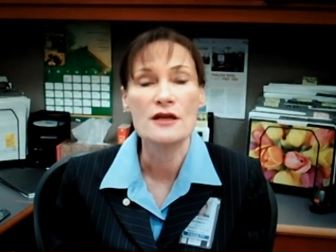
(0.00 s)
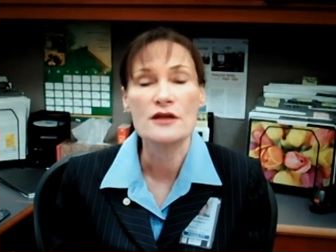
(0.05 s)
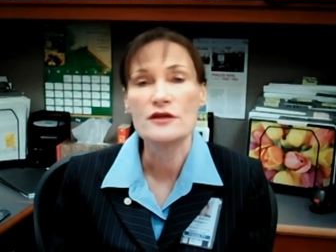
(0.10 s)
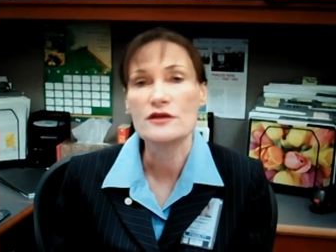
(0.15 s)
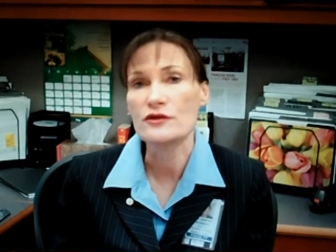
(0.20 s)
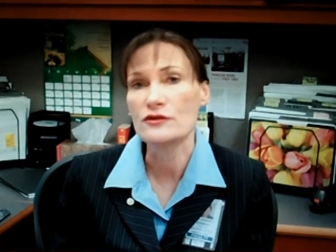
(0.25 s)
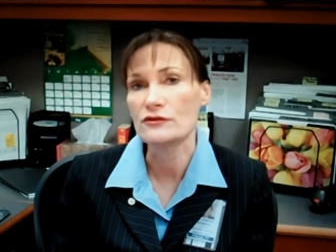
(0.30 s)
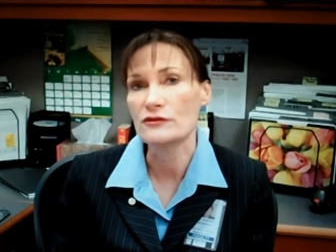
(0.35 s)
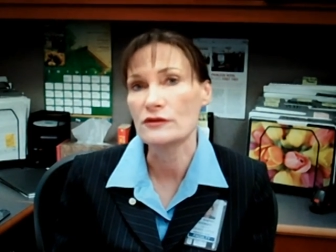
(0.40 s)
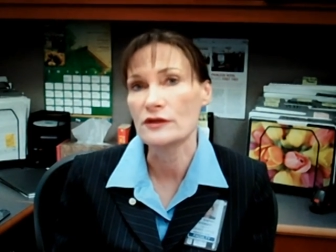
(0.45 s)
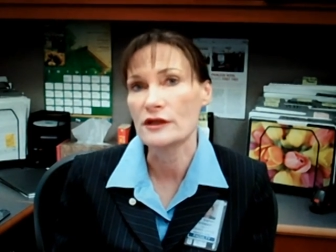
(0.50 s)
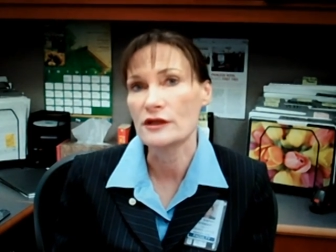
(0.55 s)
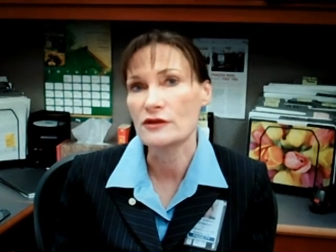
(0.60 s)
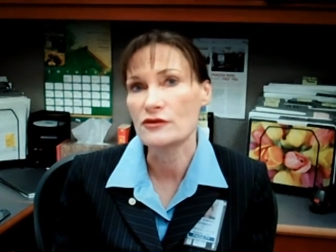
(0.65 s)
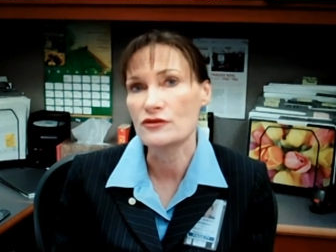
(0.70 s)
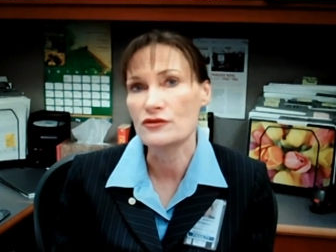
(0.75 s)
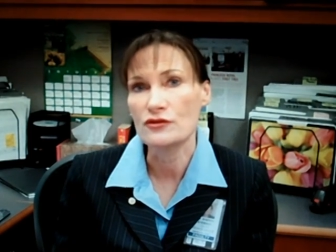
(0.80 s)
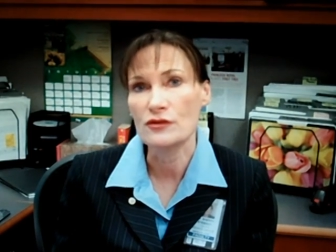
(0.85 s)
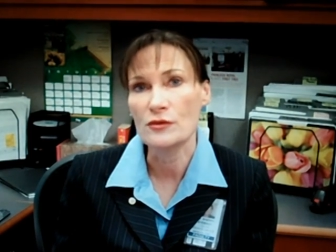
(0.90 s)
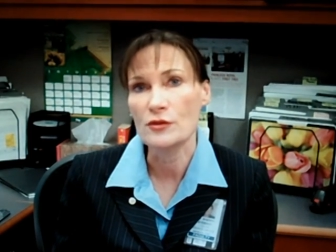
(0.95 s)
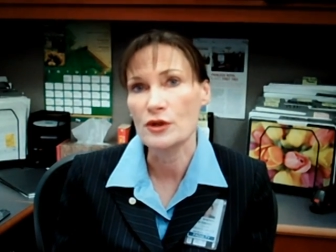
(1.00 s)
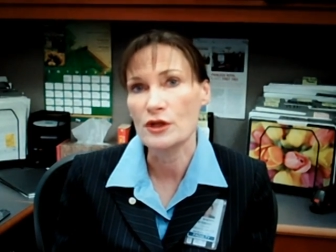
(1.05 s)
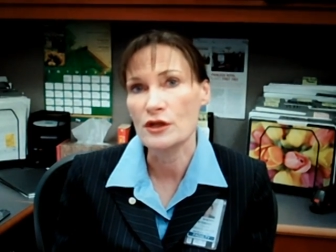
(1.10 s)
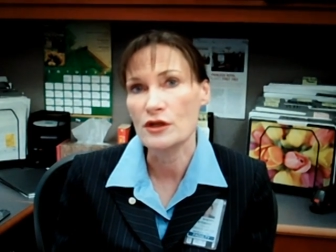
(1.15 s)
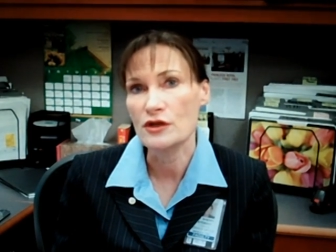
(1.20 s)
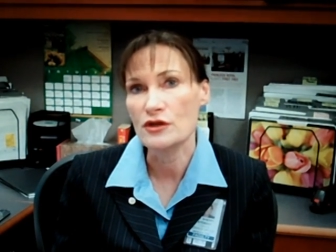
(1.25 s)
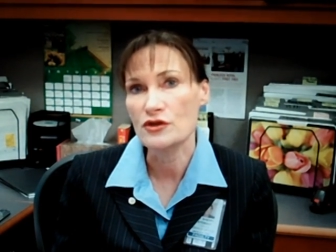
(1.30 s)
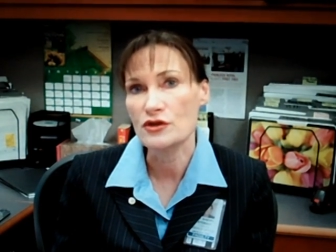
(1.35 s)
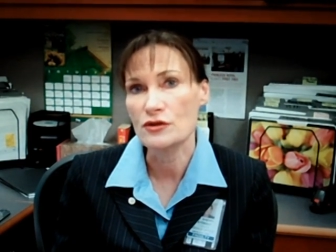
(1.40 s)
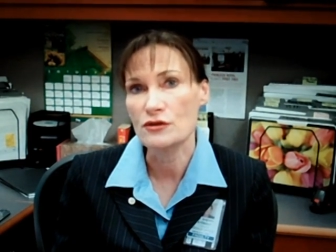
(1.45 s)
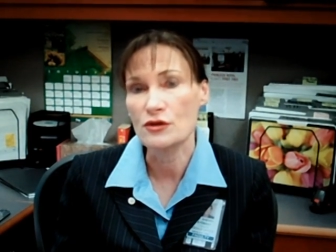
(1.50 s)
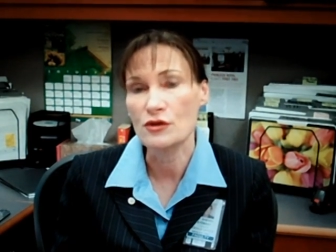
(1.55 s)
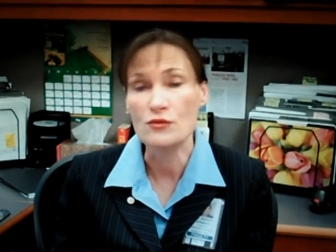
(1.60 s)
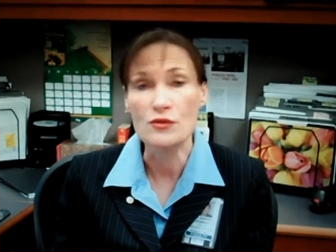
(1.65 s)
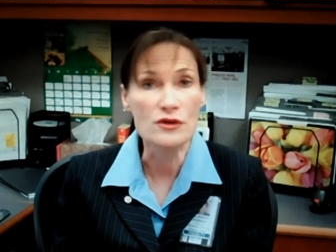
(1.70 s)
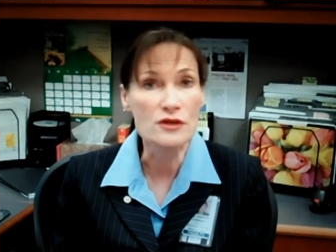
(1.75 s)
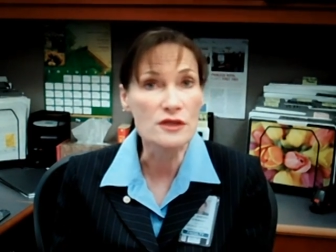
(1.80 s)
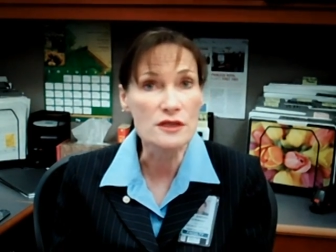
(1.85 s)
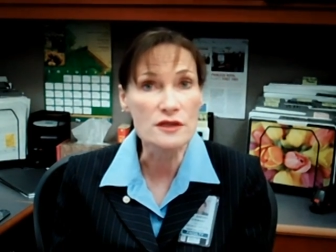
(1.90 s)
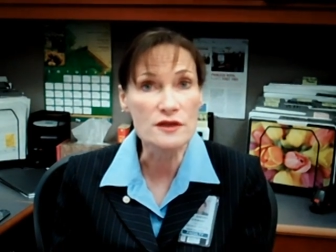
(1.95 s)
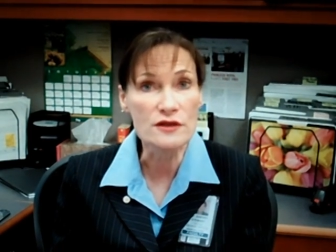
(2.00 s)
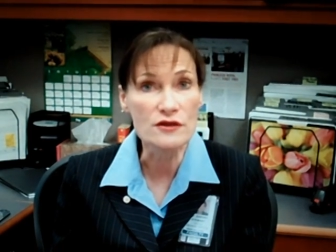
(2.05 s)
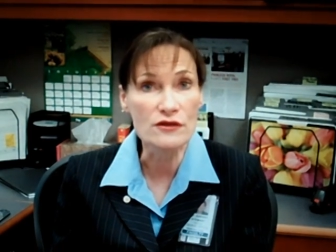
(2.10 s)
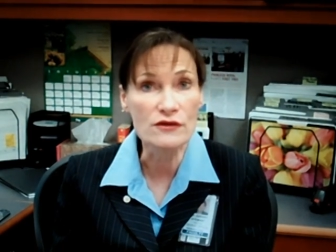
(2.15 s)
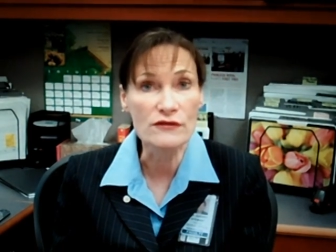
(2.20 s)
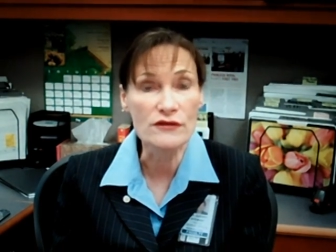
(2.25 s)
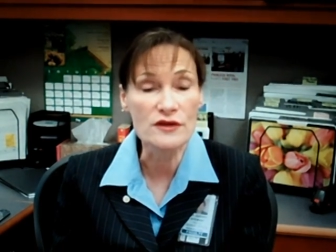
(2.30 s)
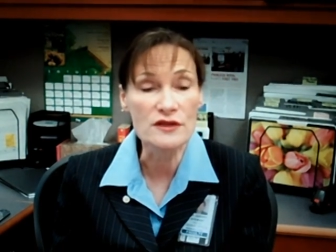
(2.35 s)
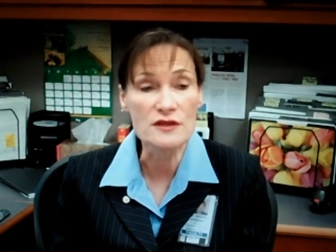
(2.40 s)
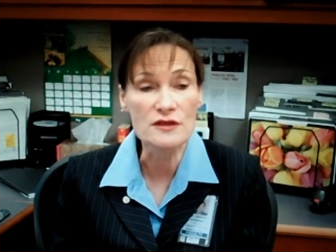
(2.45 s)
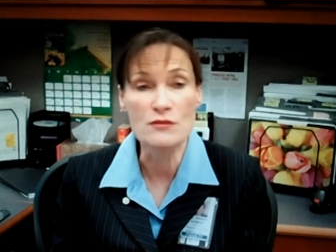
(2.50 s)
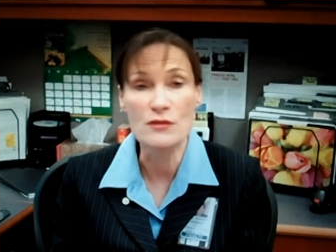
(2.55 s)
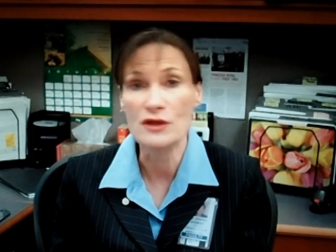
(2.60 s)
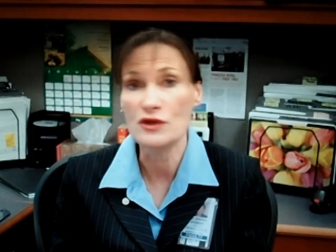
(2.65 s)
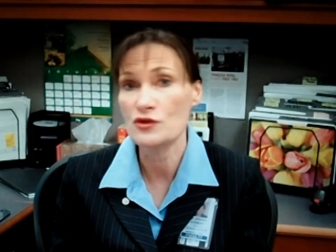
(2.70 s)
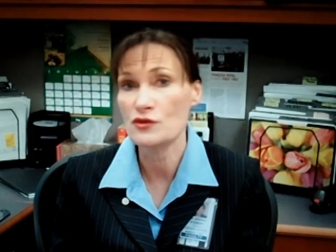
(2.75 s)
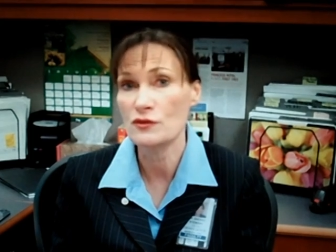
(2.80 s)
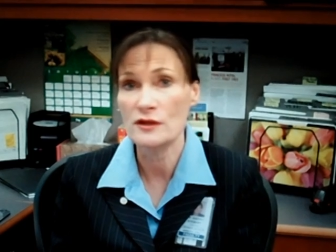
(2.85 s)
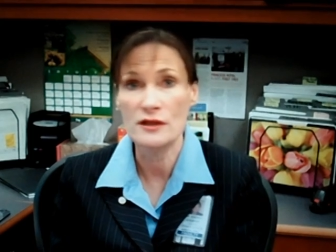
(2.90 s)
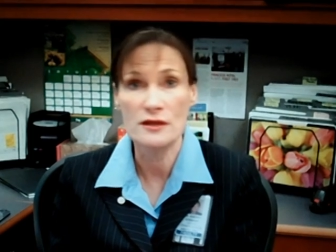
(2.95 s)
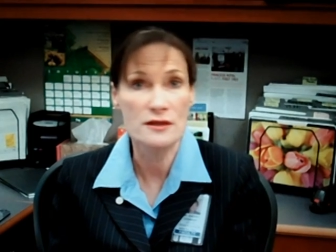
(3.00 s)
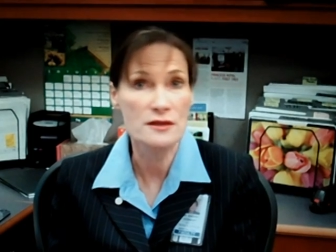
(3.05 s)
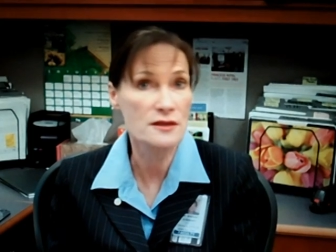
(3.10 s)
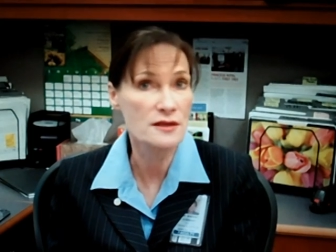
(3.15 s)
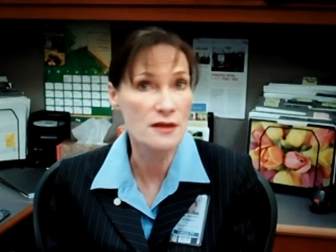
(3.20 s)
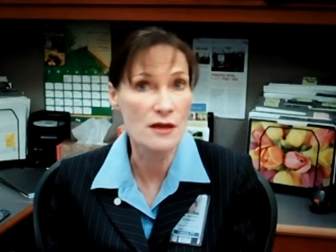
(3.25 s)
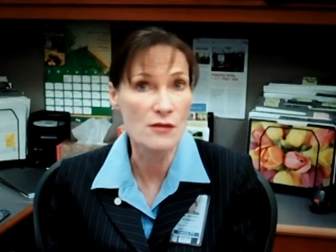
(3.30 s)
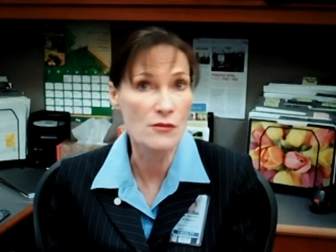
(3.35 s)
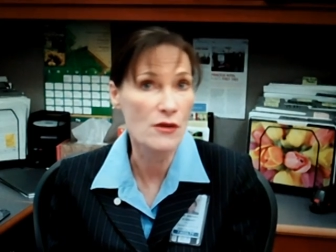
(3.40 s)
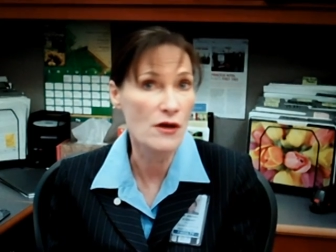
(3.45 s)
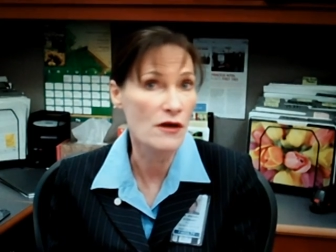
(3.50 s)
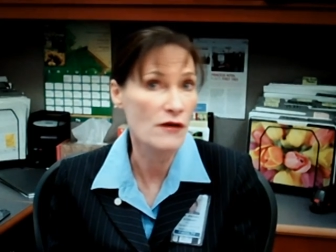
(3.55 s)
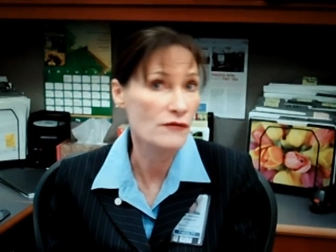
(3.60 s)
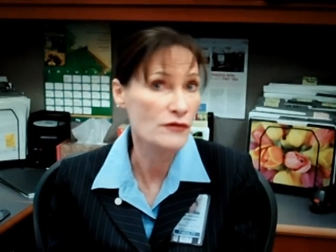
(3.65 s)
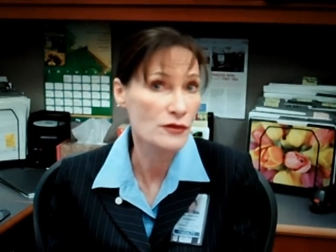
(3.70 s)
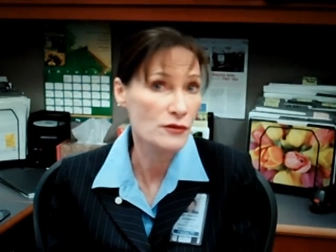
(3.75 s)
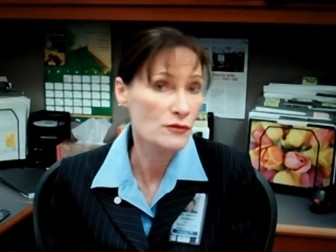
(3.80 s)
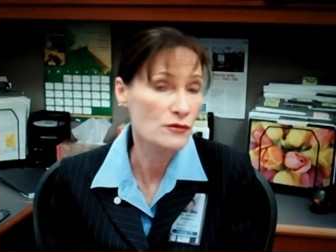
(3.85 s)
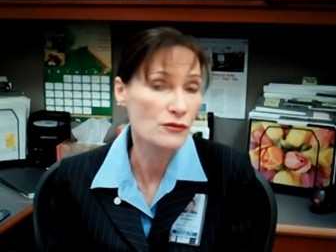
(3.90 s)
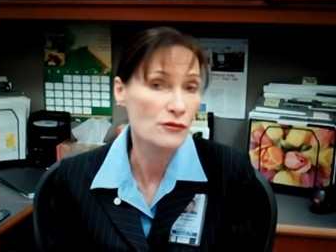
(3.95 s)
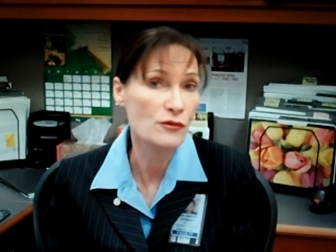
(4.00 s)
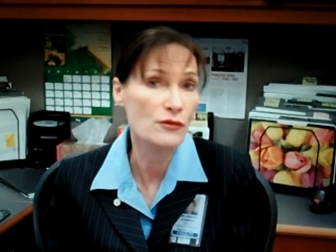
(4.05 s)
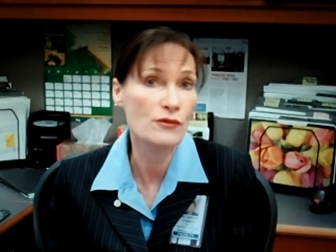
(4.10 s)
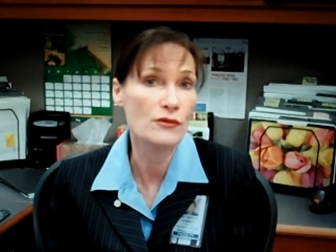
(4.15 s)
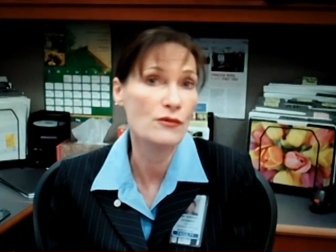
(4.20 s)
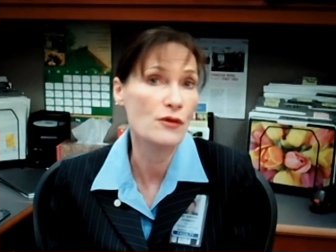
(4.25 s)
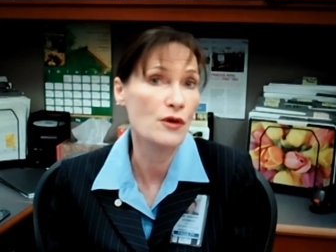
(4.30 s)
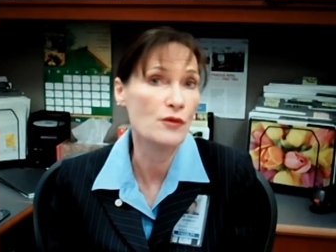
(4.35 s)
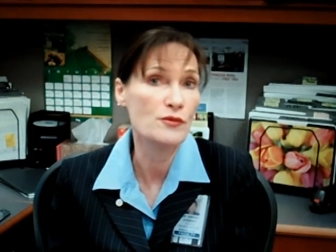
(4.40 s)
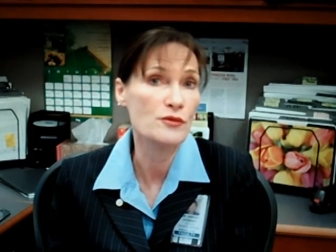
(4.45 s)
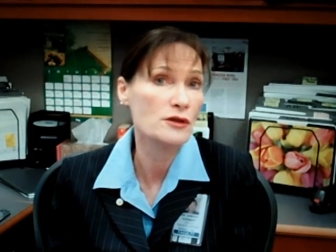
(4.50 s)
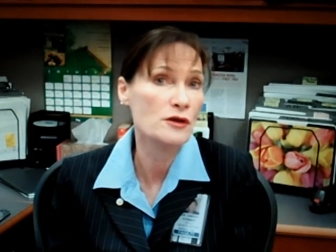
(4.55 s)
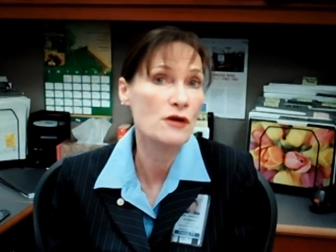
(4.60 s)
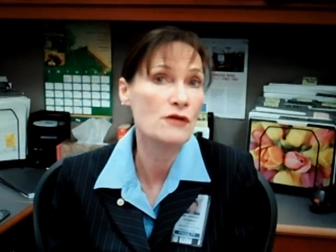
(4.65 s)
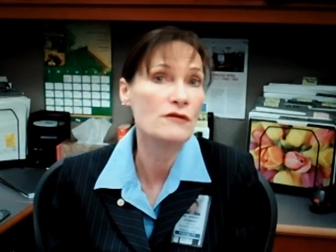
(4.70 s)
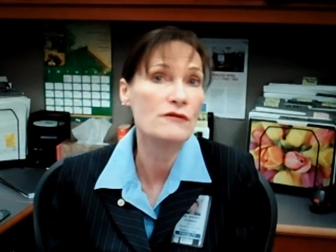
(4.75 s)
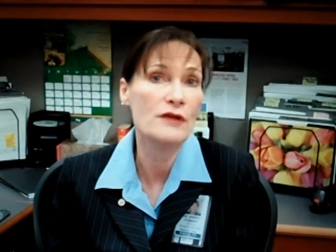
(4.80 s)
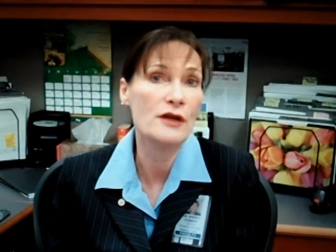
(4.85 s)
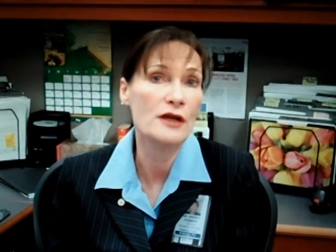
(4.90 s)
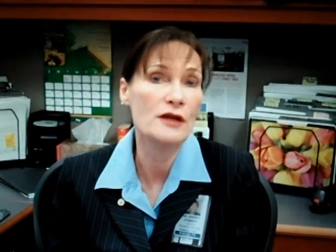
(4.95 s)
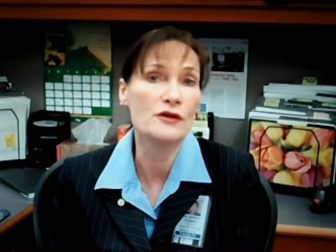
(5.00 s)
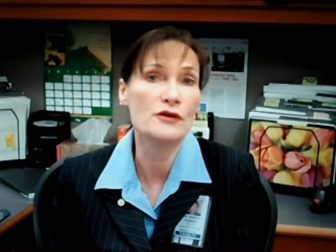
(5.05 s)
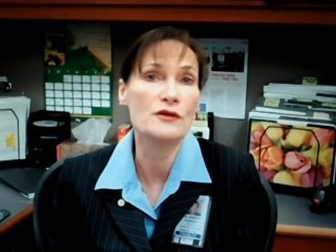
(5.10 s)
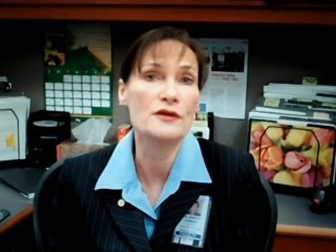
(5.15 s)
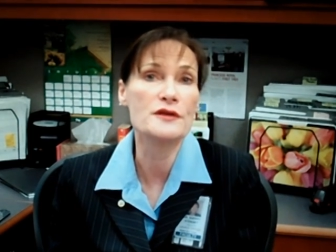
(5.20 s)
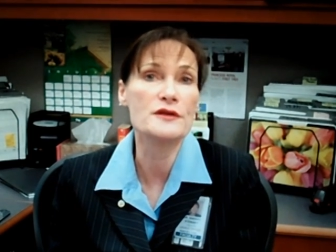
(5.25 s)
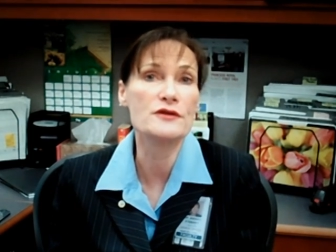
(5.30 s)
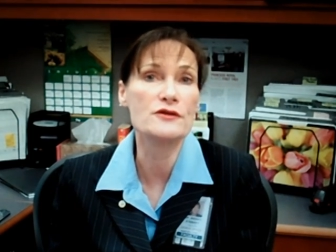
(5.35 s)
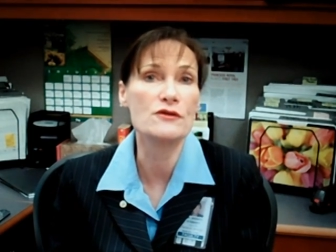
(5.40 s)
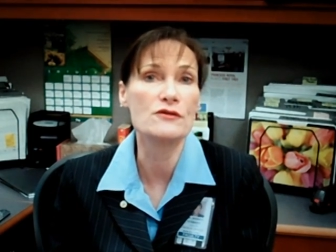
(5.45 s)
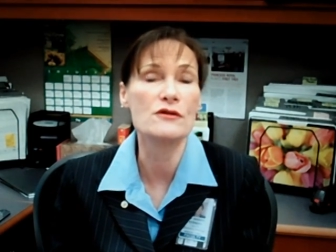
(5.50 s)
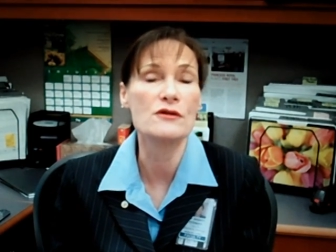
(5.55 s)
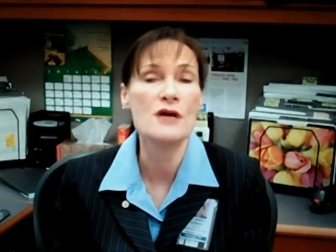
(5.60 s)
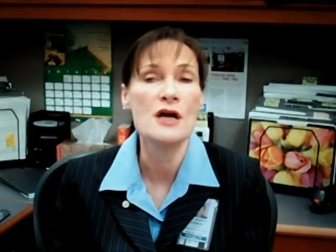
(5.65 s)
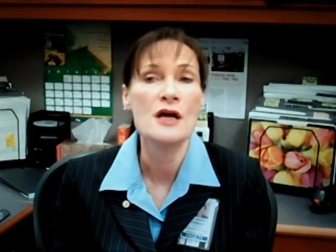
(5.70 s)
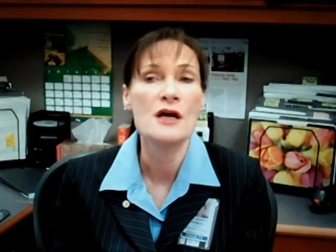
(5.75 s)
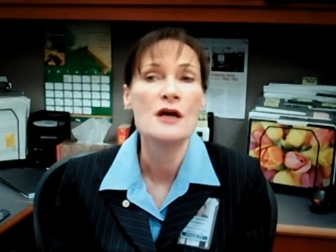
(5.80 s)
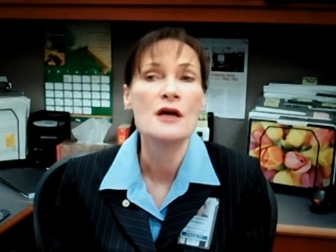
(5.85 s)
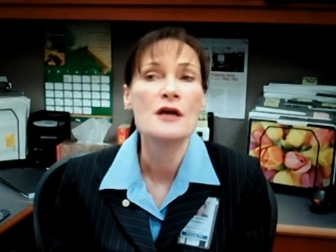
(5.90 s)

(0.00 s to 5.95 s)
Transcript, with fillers: certainly contributing to community service, mentoring some of you who hope to go to veterinary school.